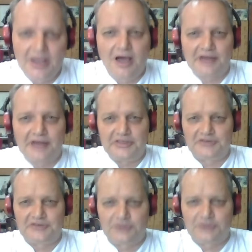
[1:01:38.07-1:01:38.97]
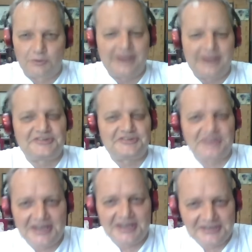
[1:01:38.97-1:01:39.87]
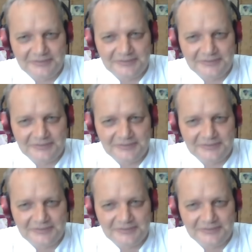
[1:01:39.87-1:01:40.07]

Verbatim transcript: I think it's a great start.